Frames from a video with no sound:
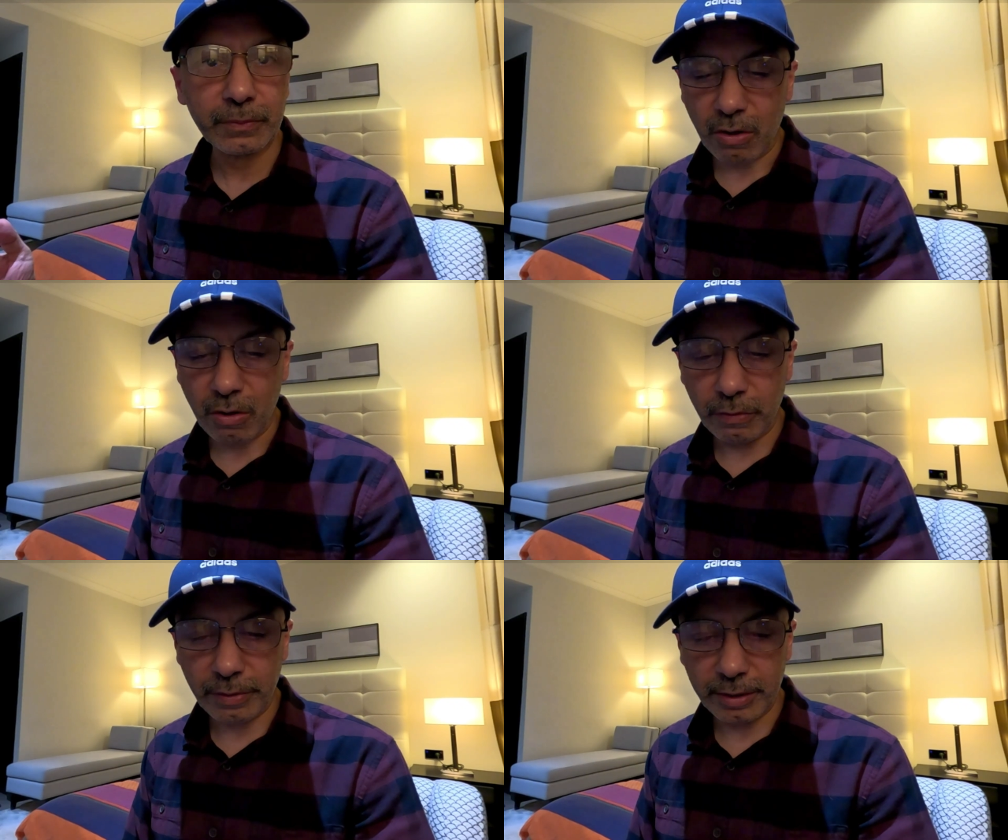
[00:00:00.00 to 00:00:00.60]

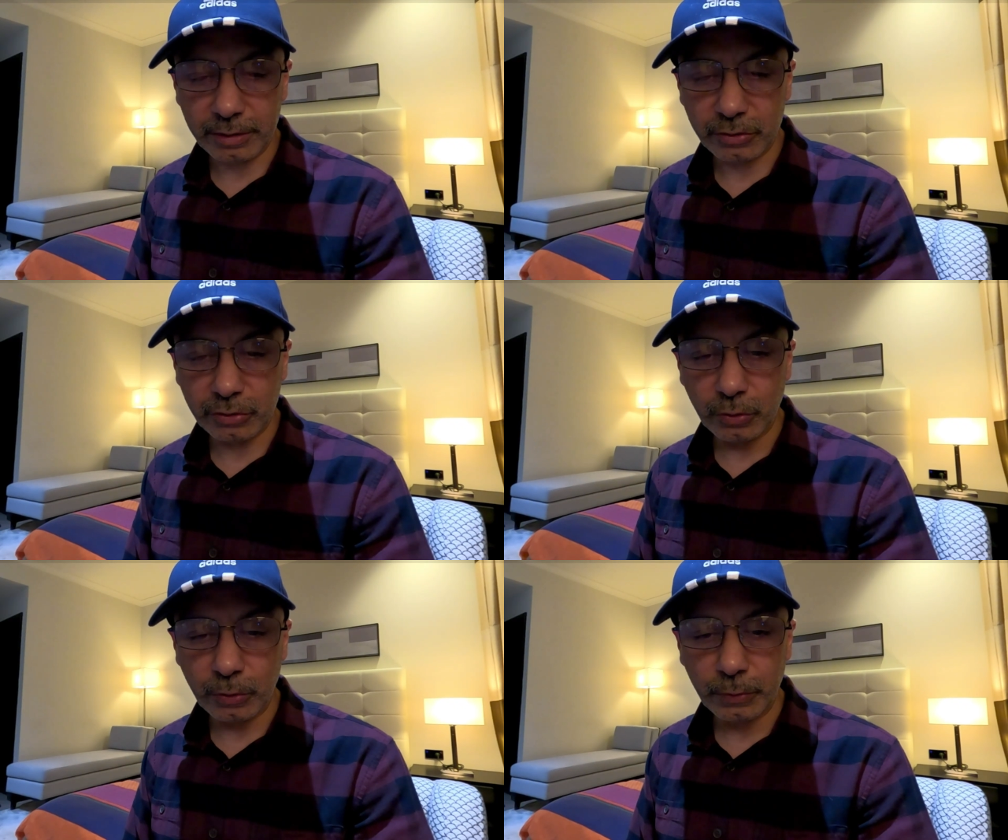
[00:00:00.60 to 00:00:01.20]
Alright,
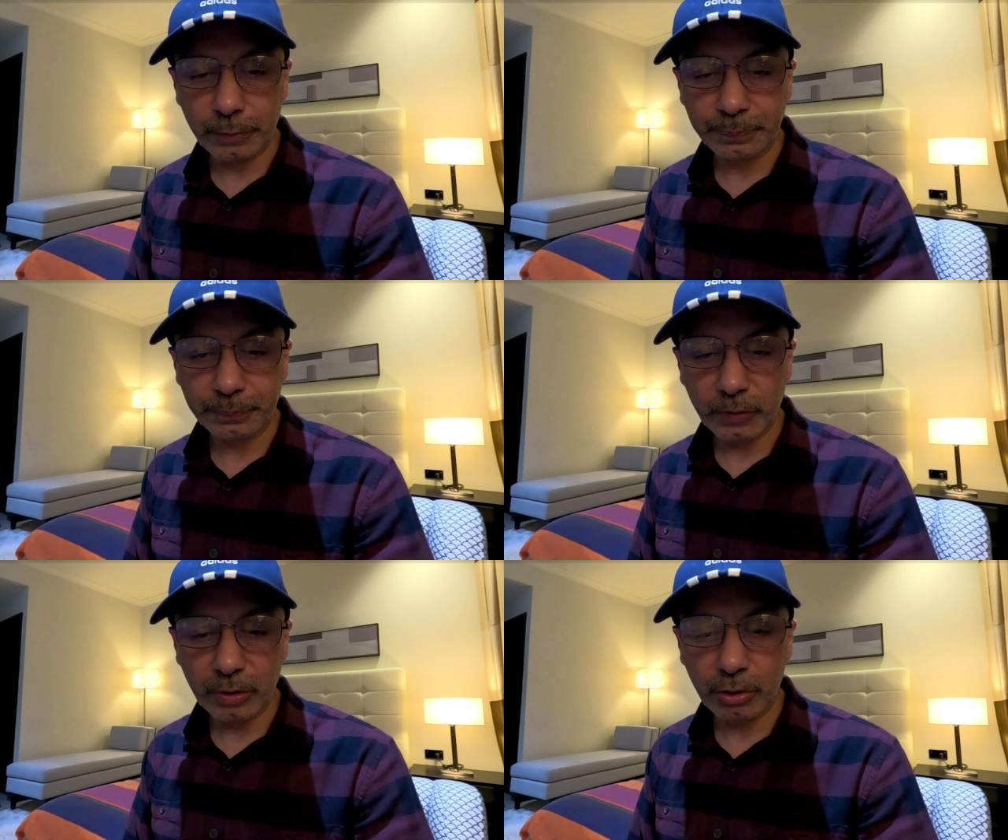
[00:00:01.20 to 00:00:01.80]
so
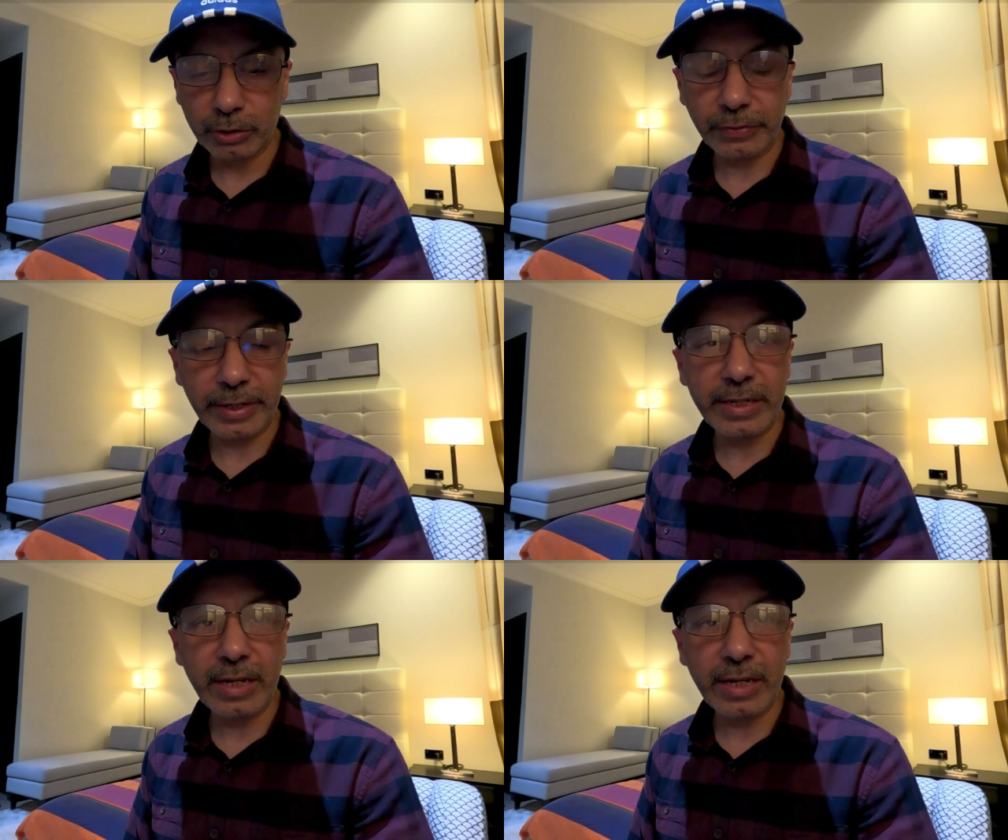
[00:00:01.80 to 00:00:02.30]
Australia